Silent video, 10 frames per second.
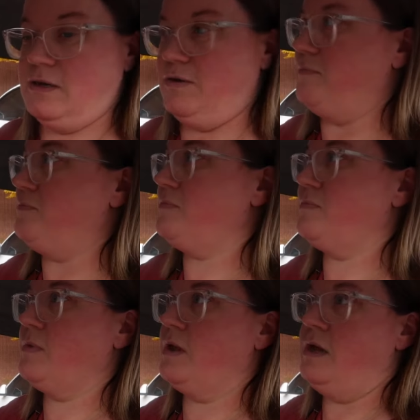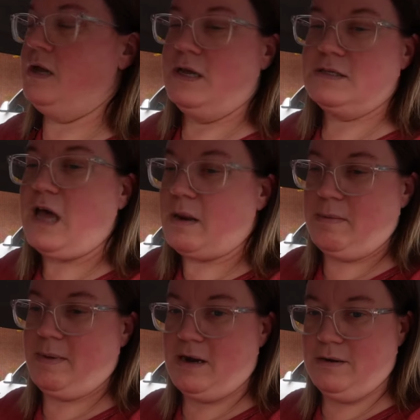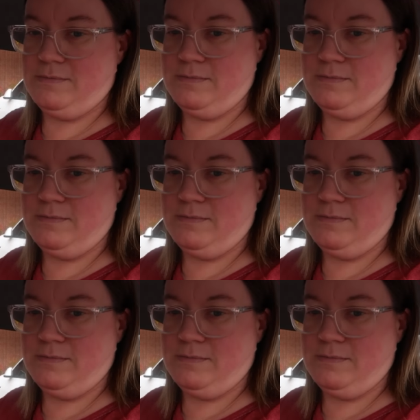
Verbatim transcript: so it's gotta be better. It's gotta be better.